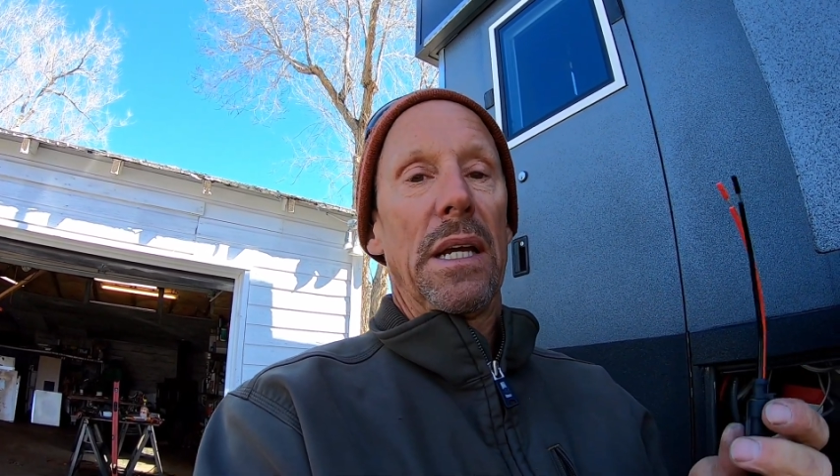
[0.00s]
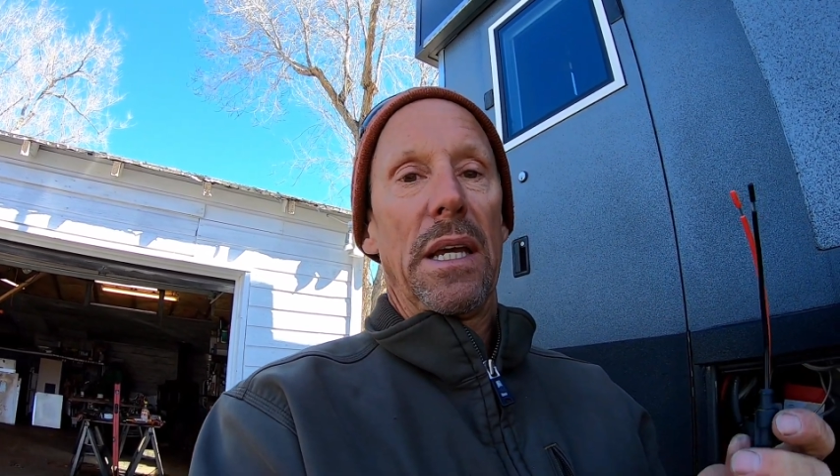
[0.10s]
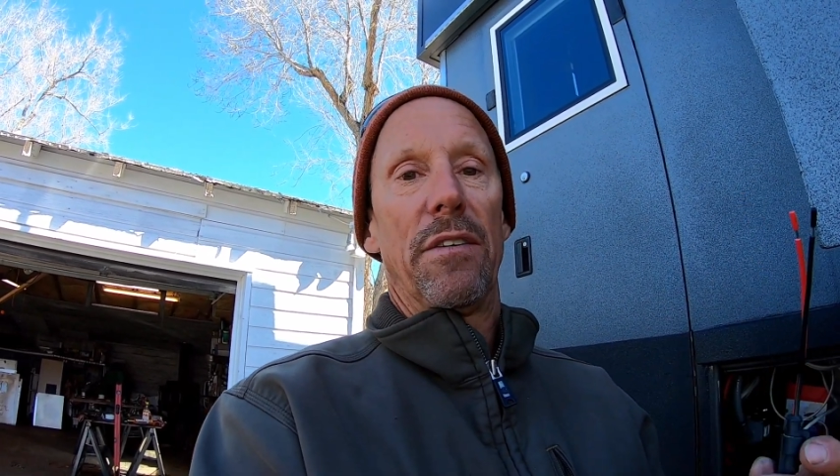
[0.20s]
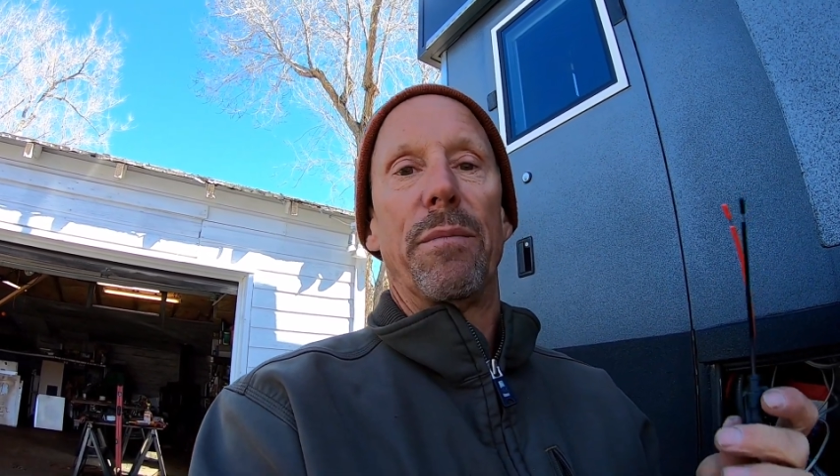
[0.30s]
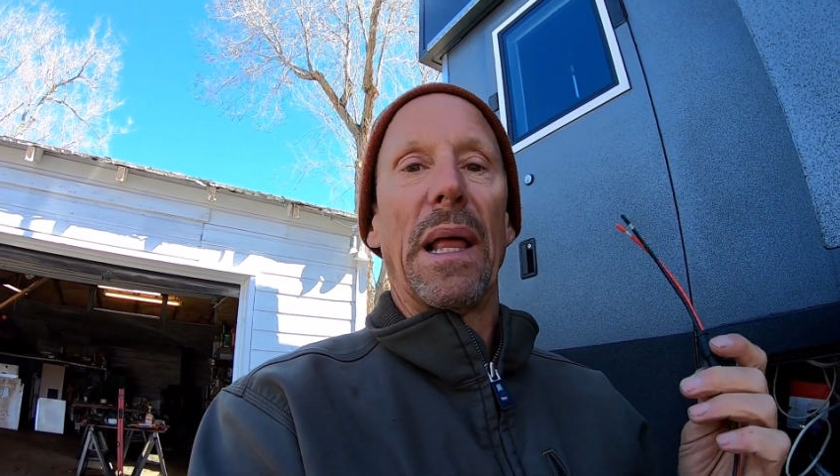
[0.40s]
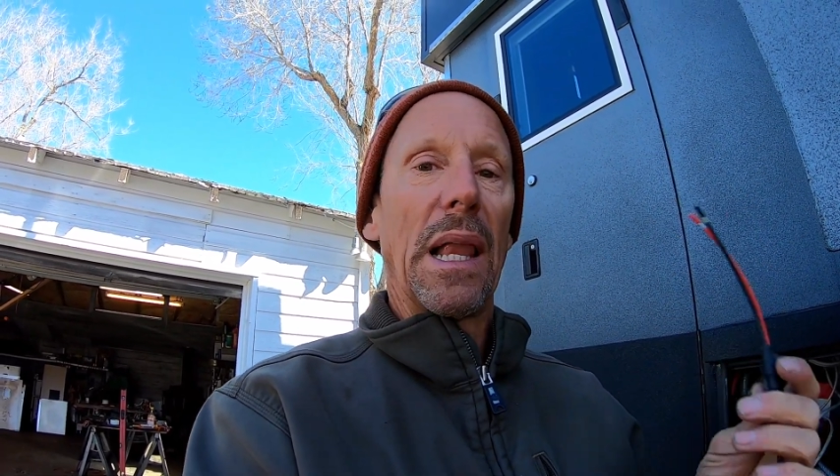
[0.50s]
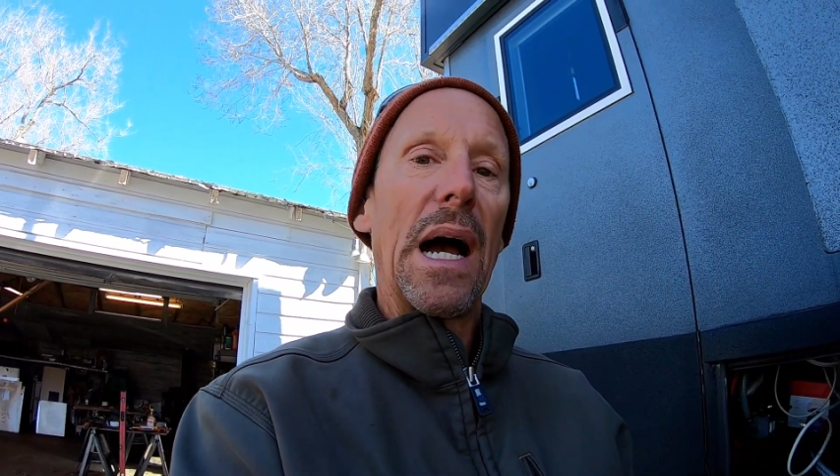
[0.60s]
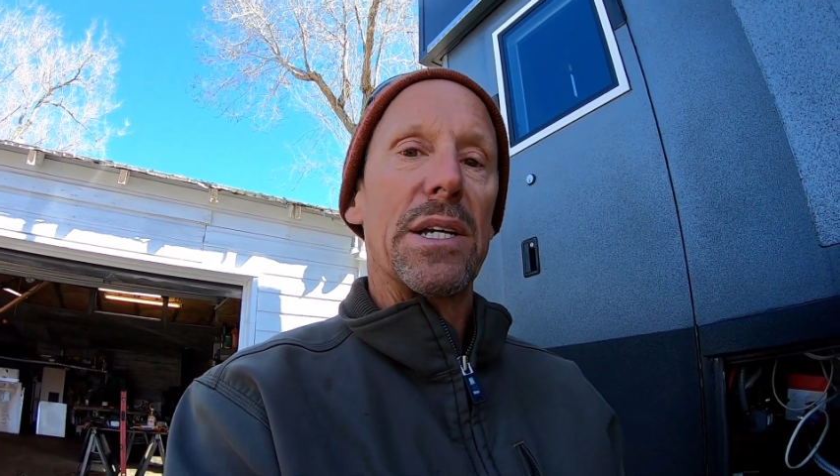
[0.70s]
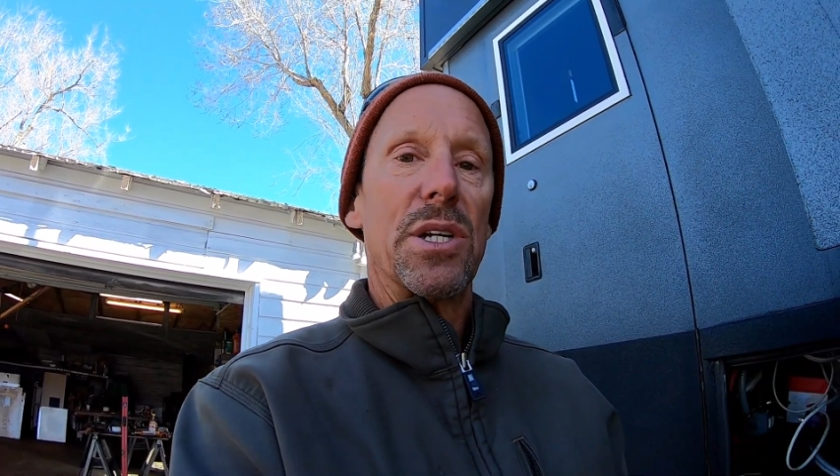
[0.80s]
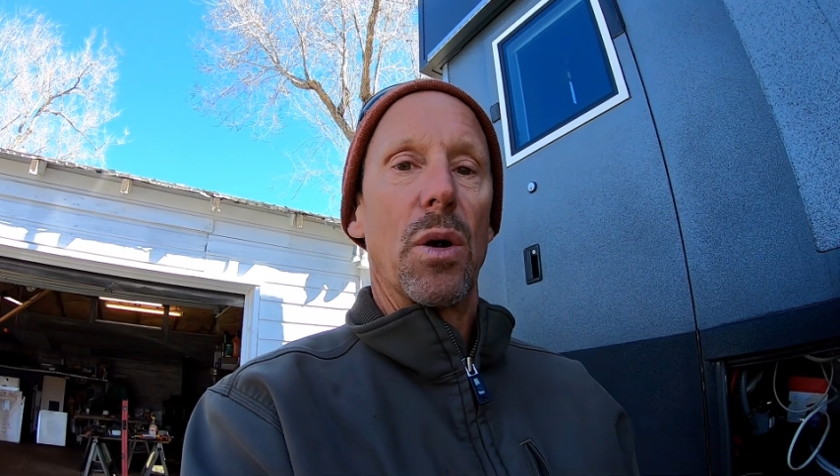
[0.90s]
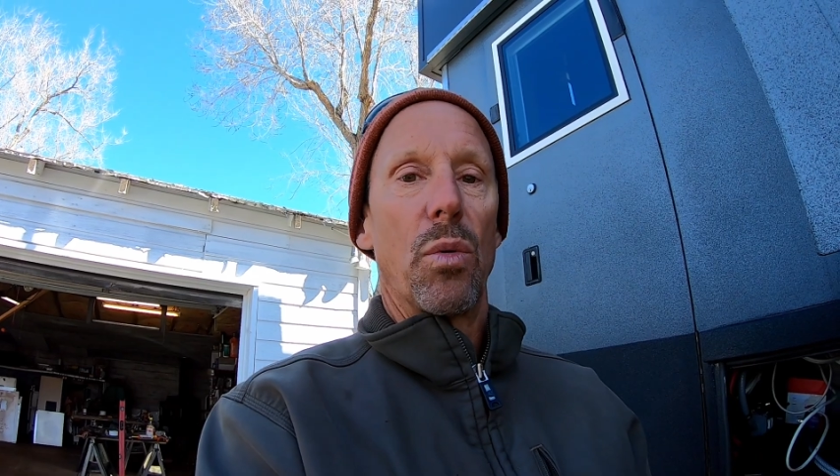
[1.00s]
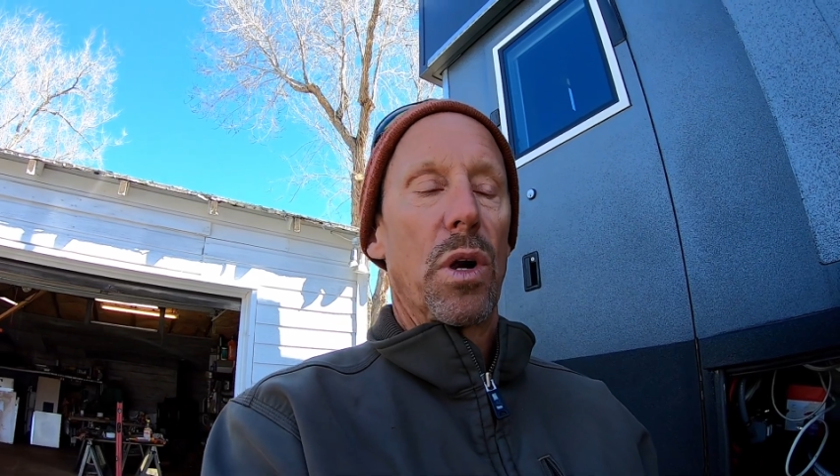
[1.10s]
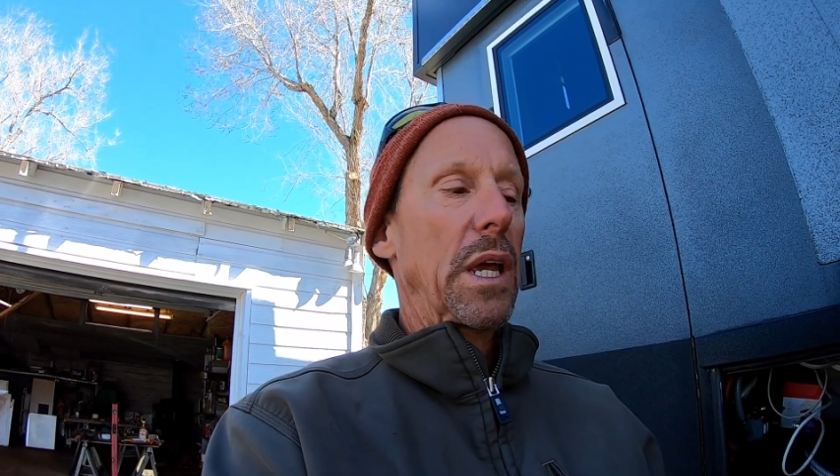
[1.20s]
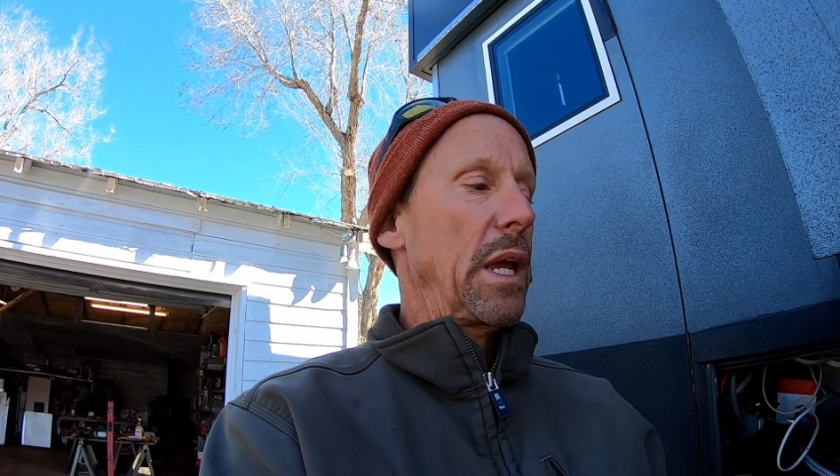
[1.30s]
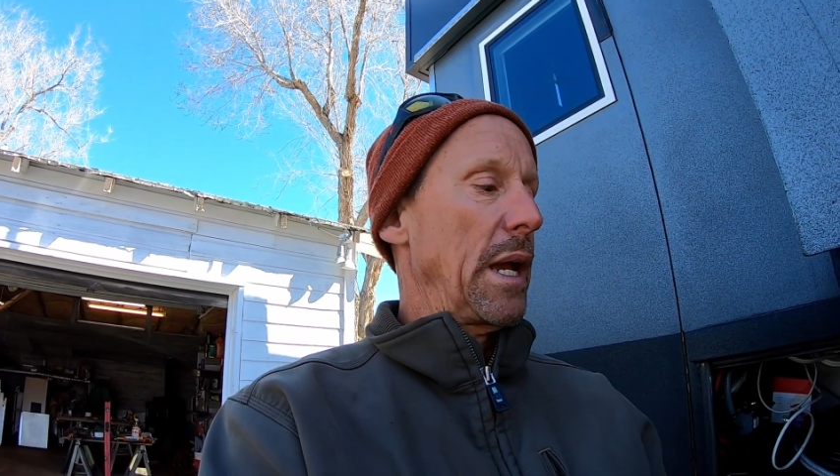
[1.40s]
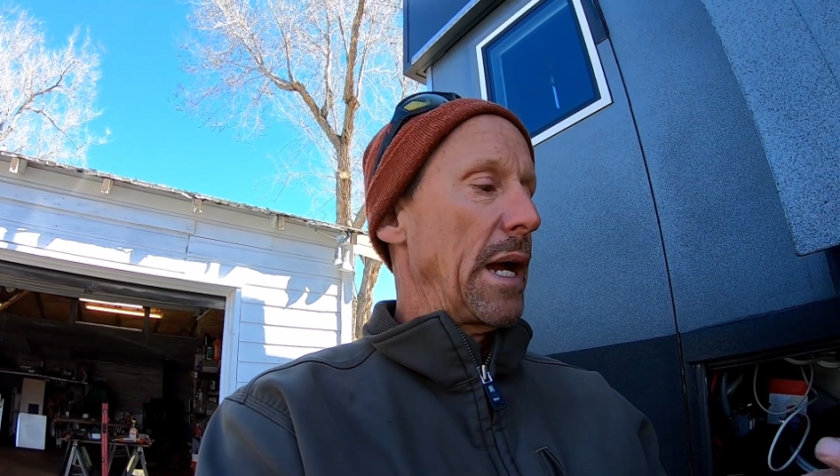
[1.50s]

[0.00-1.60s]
If my locks aren't working,